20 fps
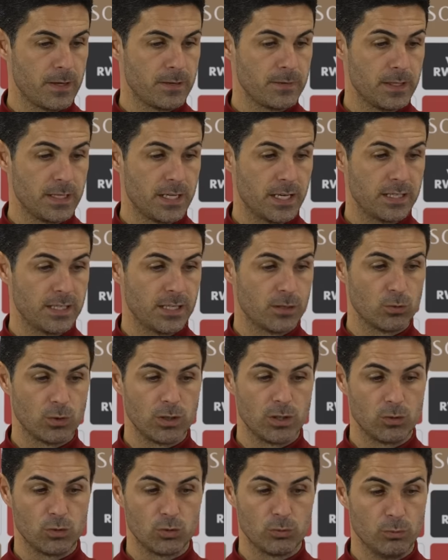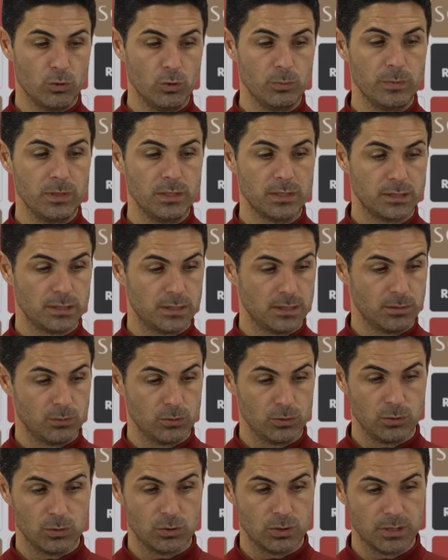they are in a really good moment. Uh,
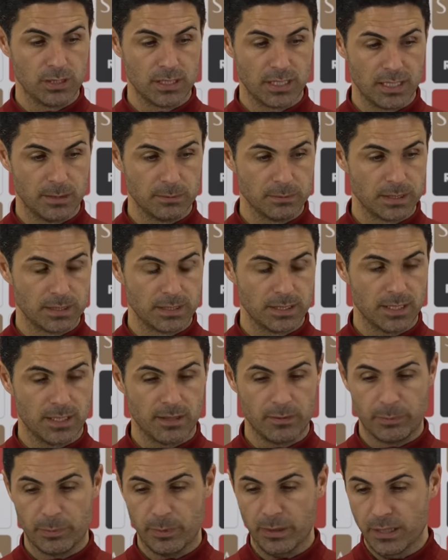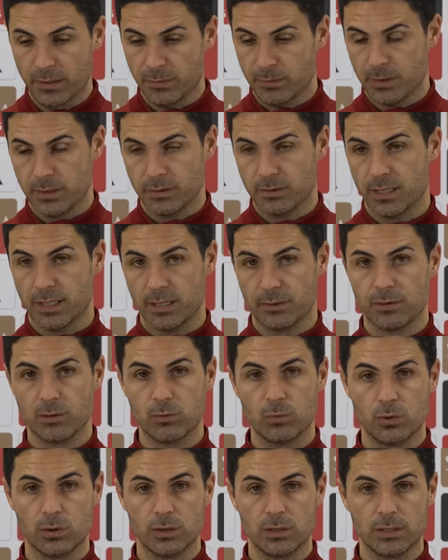when you see the games that they have played, when they
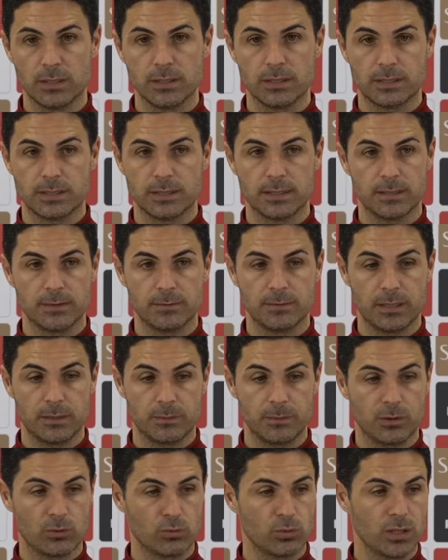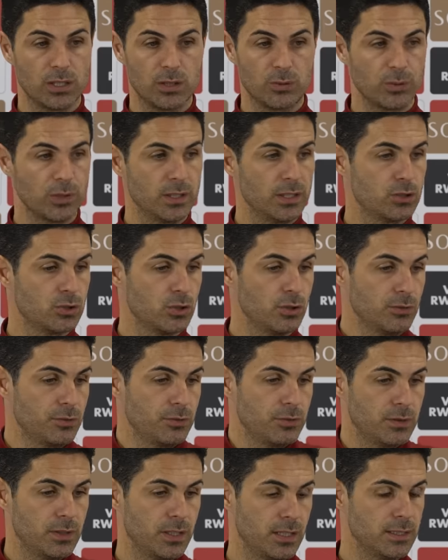haven't won, it's, uh, they've been really, really
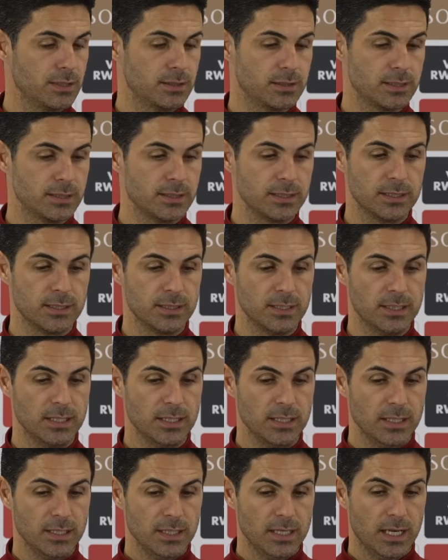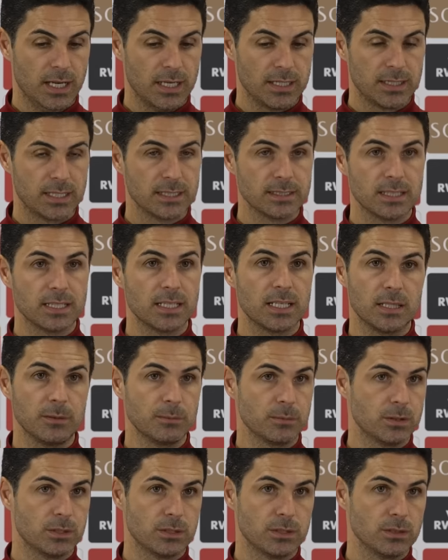tough. And uh, and that's the
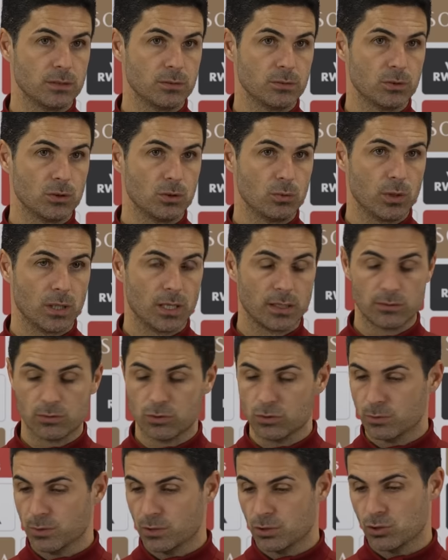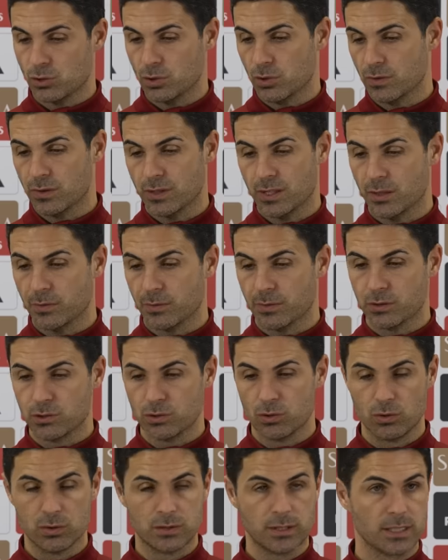games. You know, we have some extraordinary
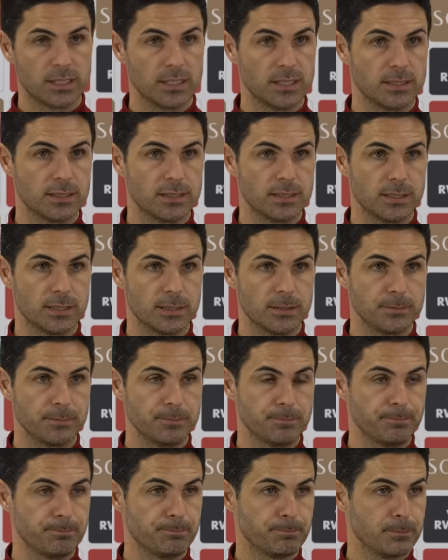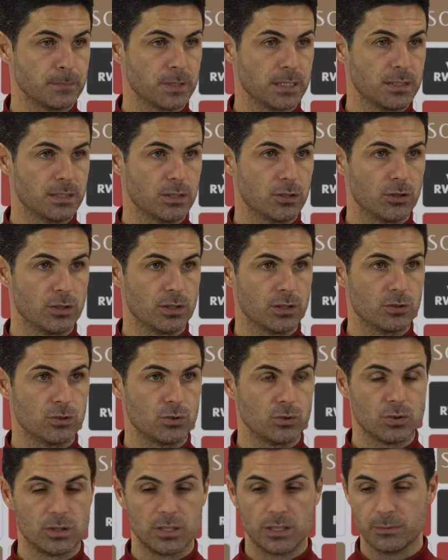results against um, the other
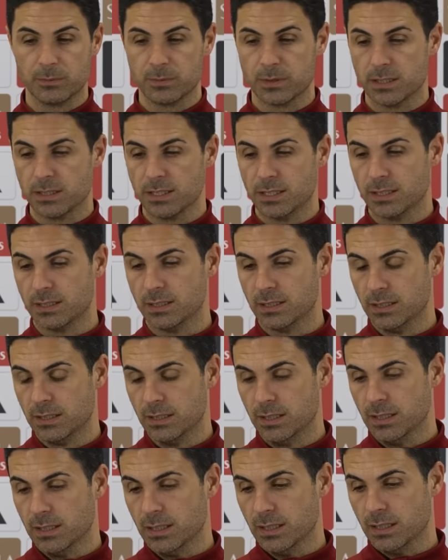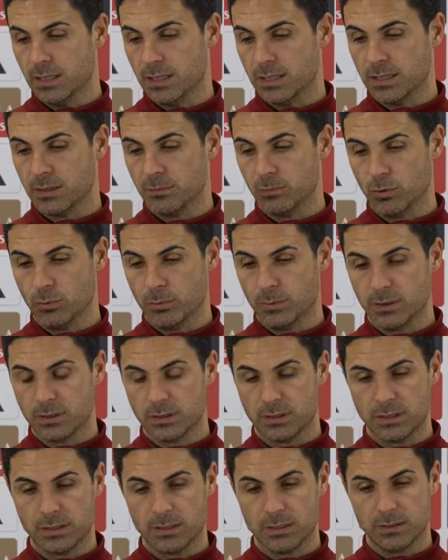two teams that are at the
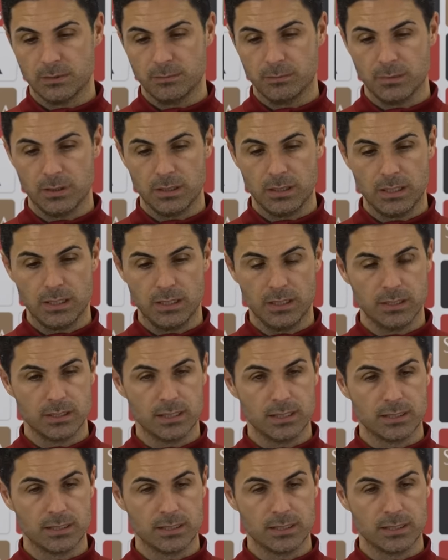moment uh, leading